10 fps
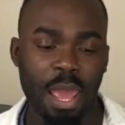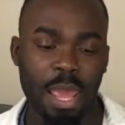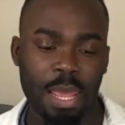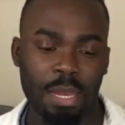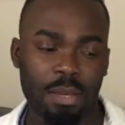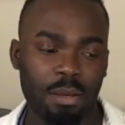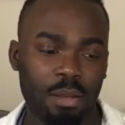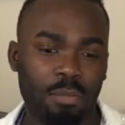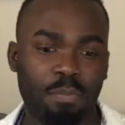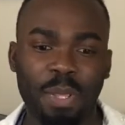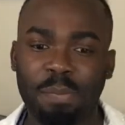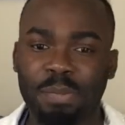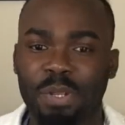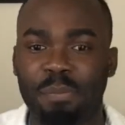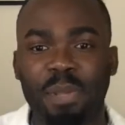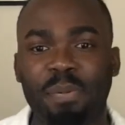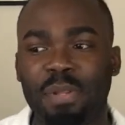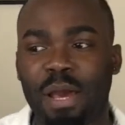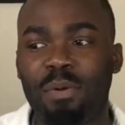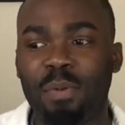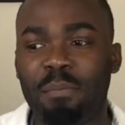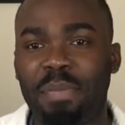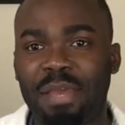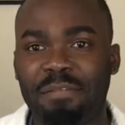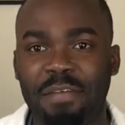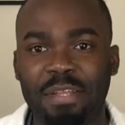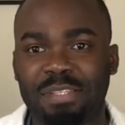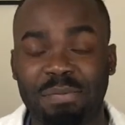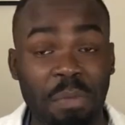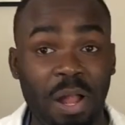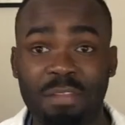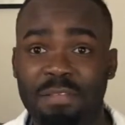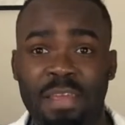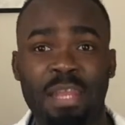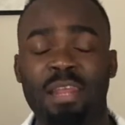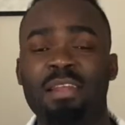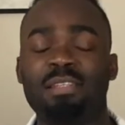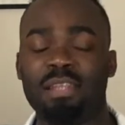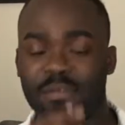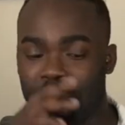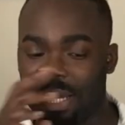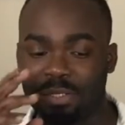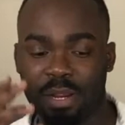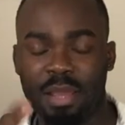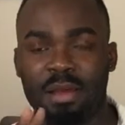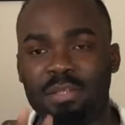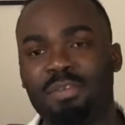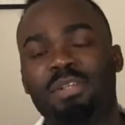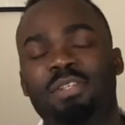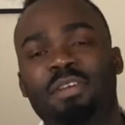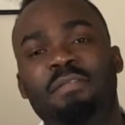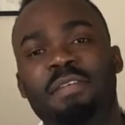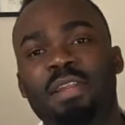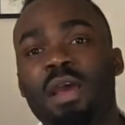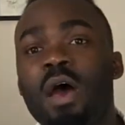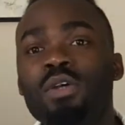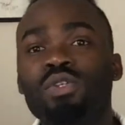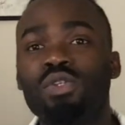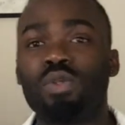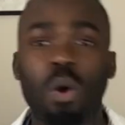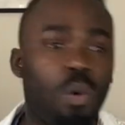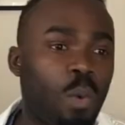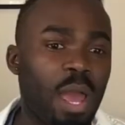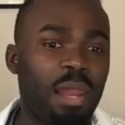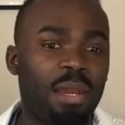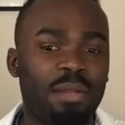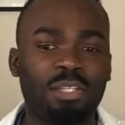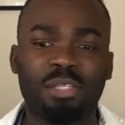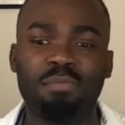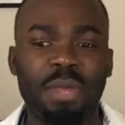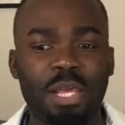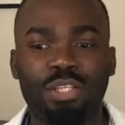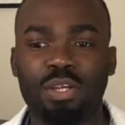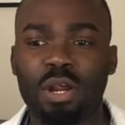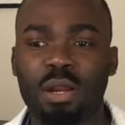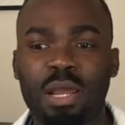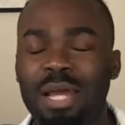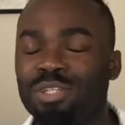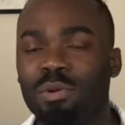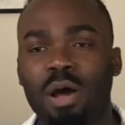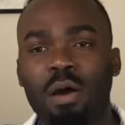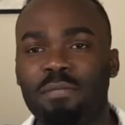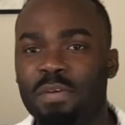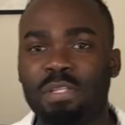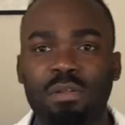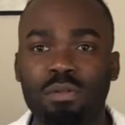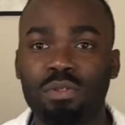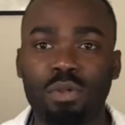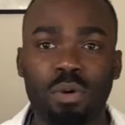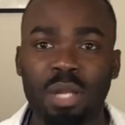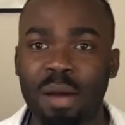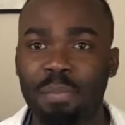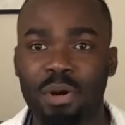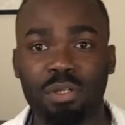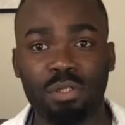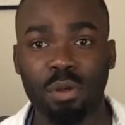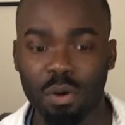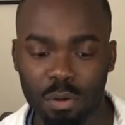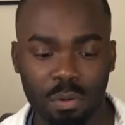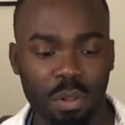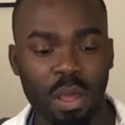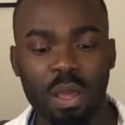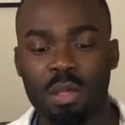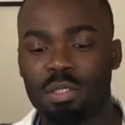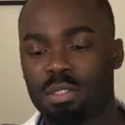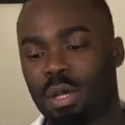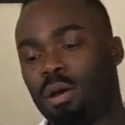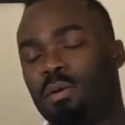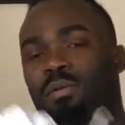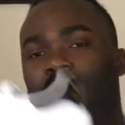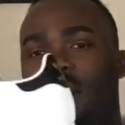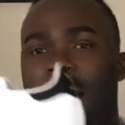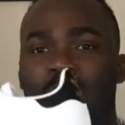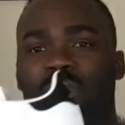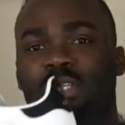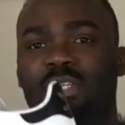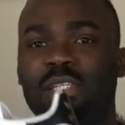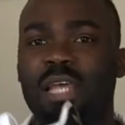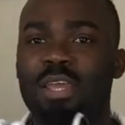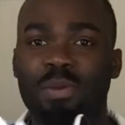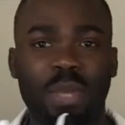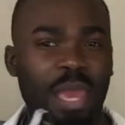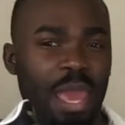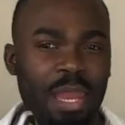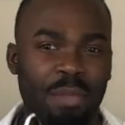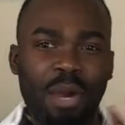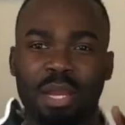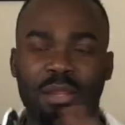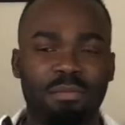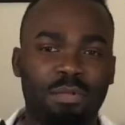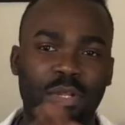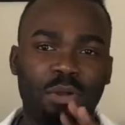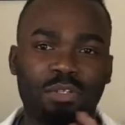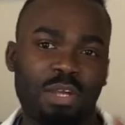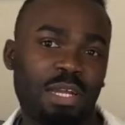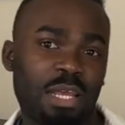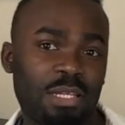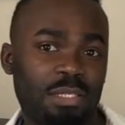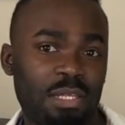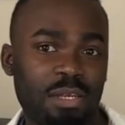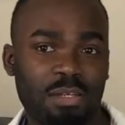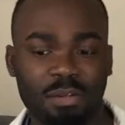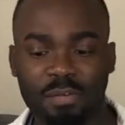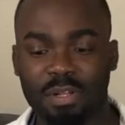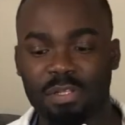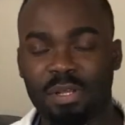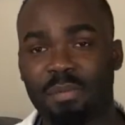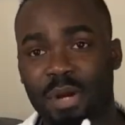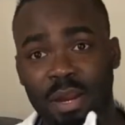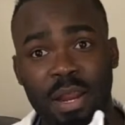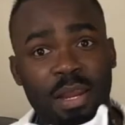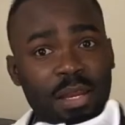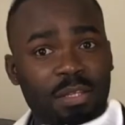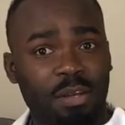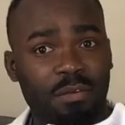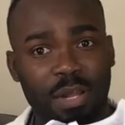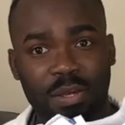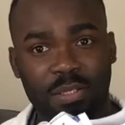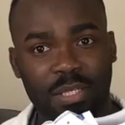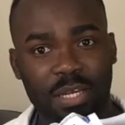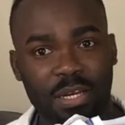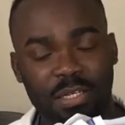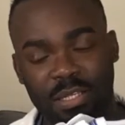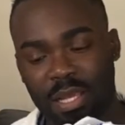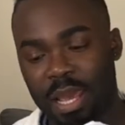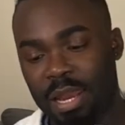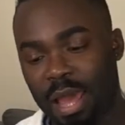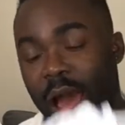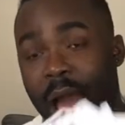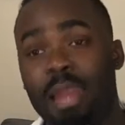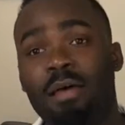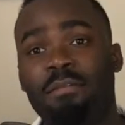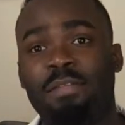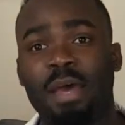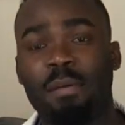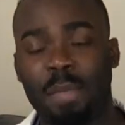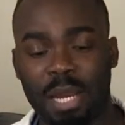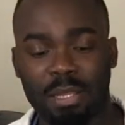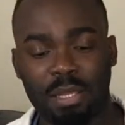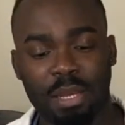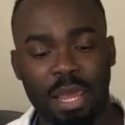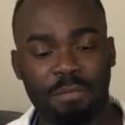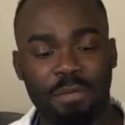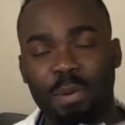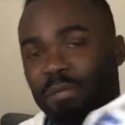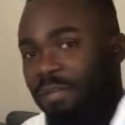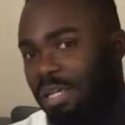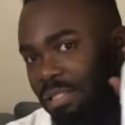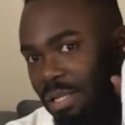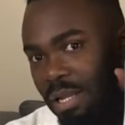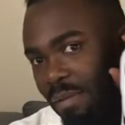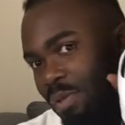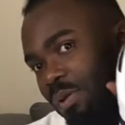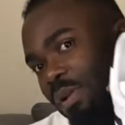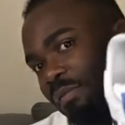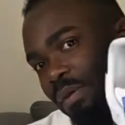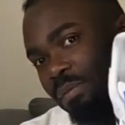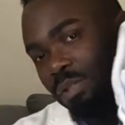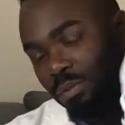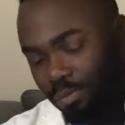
And there are people that with big feet, small feet, it doesn't even matter. It contours to your feet so well and just makes your casual outfits look so dapper and so cool. So I would suggest that you get anybody, you know, trying to get sneakers over the summer. These are really good sneakers to get. I love them, and I think that if you invest in them, you'll love them too.